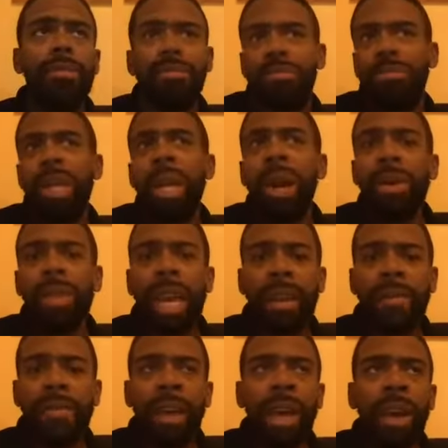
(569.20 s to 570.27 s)
you know, the
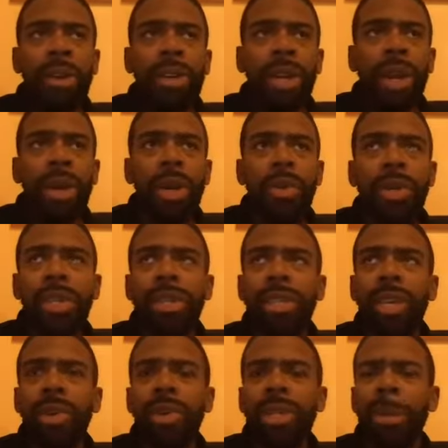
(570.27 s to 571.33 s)
NFL, you know, it was it
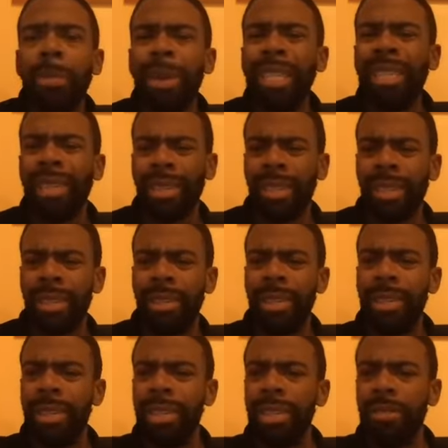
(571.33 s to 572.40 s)
was a business
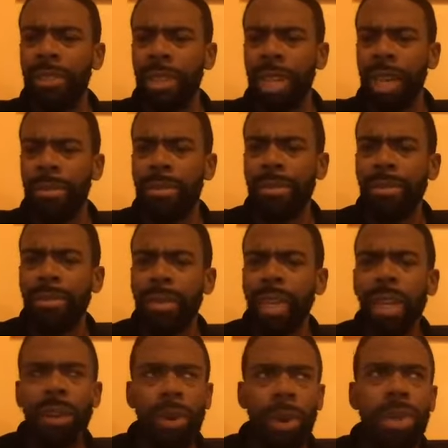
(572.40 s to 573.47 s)
decision for them. You know,
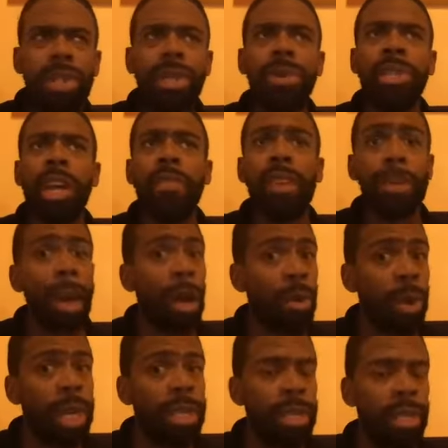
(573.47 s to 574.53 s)
of course, it was definitely about
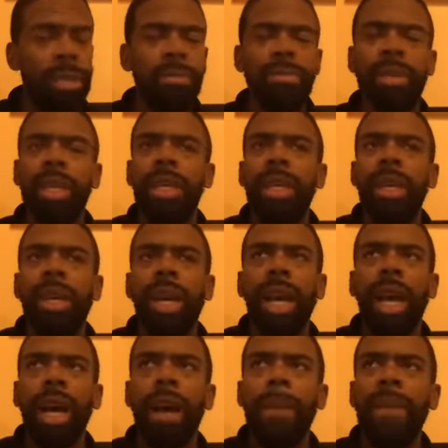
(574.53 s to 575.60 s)
racism,
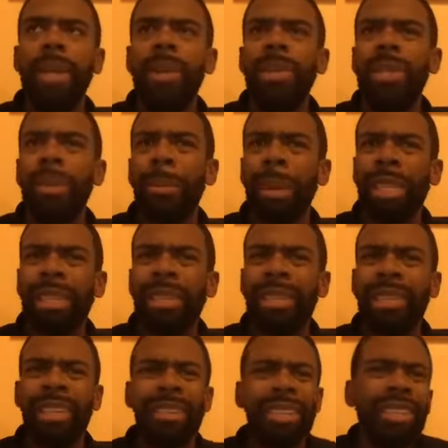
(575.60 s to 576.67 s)
uh, but it was the business
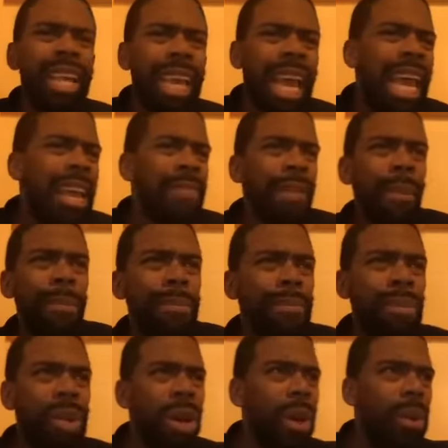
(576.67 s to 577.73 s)
decisions. It's like, hey, if I'm,
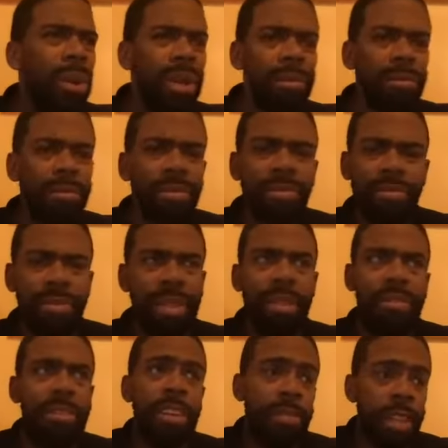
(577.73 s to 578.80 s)
you know, if,
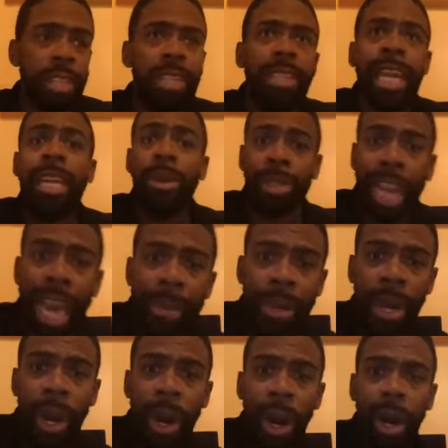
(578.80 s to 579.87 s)
if if this is the
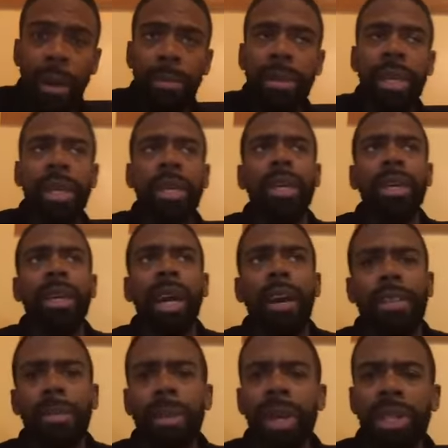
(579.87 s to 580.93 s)
entertainment arm
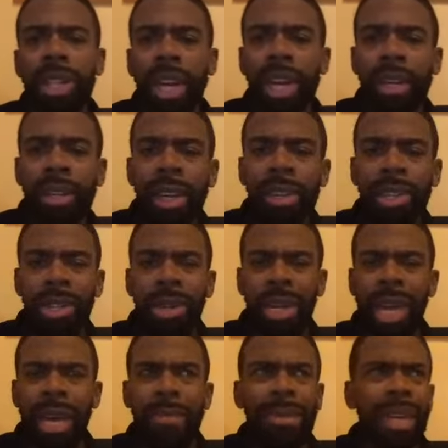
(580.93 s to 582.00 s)
of the military industrial
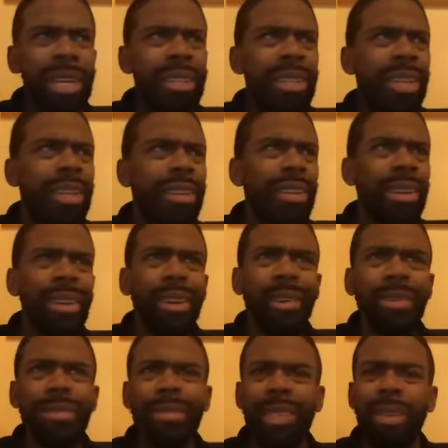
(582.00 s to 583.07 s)
complex, then you
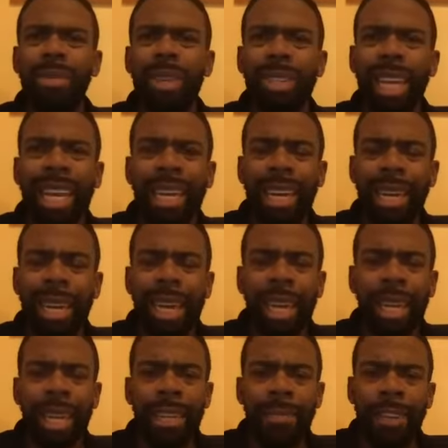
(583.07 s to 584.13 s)
know, someone taking a knee,
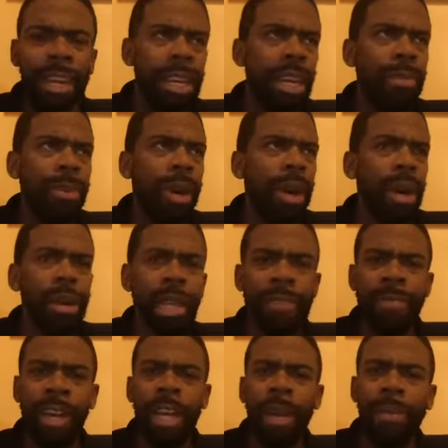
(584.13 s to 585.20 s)
that's fucking up our that's
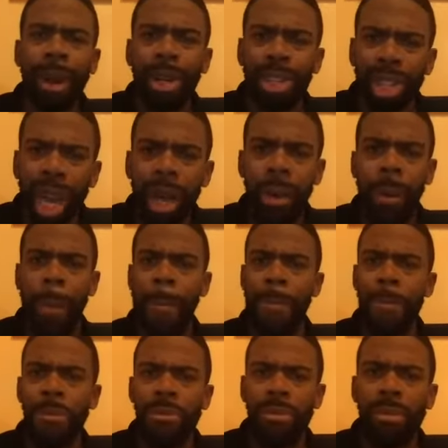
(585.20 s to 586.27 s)
fucking up our show.
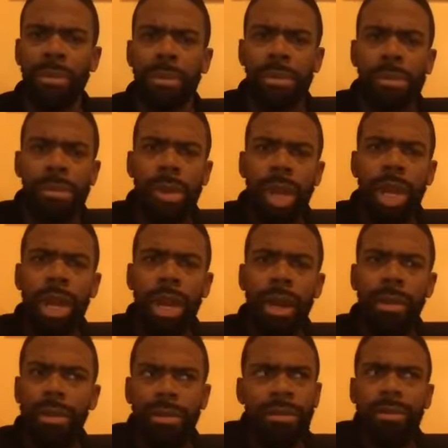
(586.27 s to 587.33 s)
You
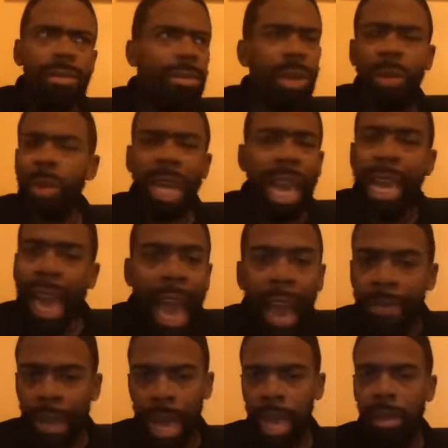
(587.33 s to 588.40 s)
know, it's we, we can't
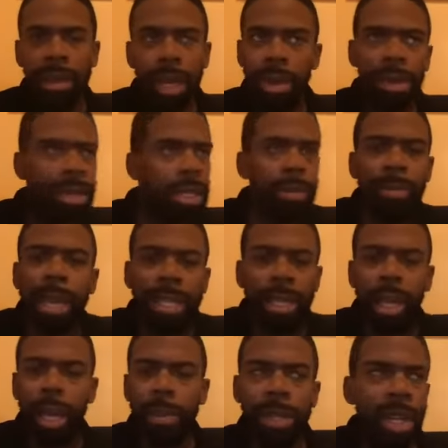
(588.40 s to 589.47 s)
have that. You know, it's, it's messing
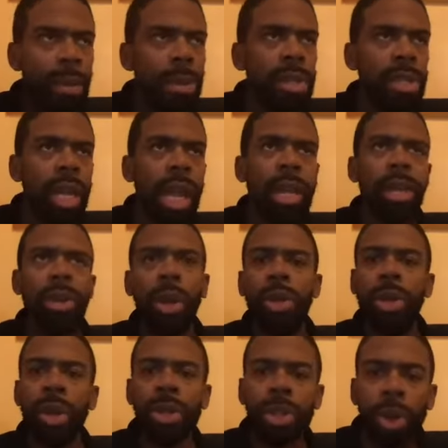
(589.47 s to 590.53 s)
up. It's almost like you know, you
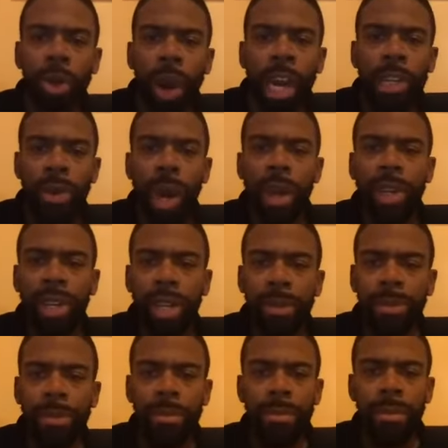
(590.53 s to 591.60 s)
go into a graduation
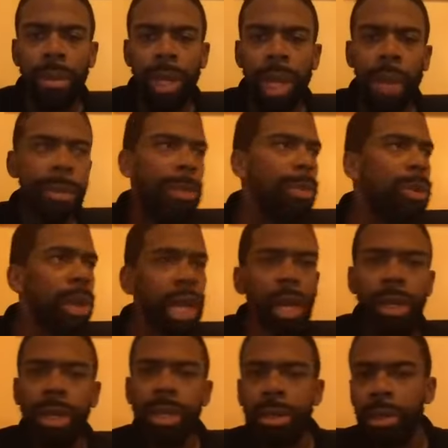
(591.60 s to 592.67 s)
and people get
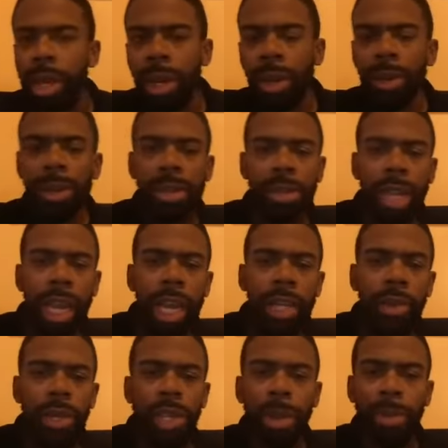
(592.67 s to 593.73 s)
on the get on the stage
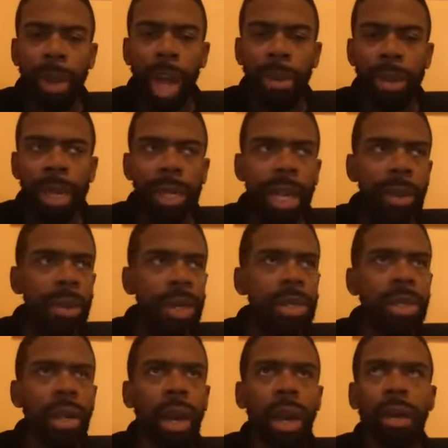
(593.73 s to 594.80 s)
with a diploma and they want to
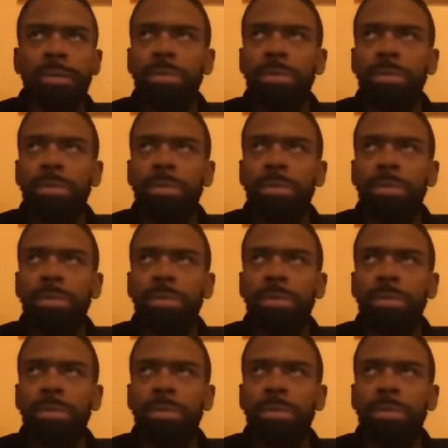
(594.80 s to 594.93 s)
start,